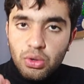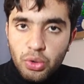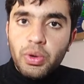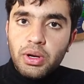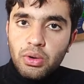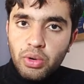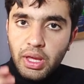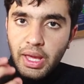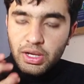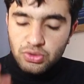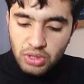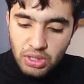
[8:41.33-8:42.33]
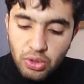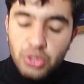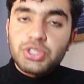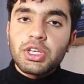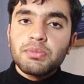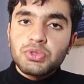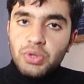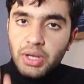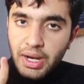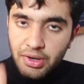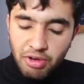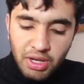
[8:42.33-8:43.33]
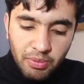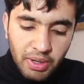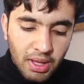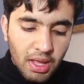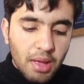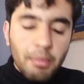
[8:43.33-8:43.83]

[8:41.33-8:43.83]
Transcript: good one, okay? Actually conceptual and tricky one.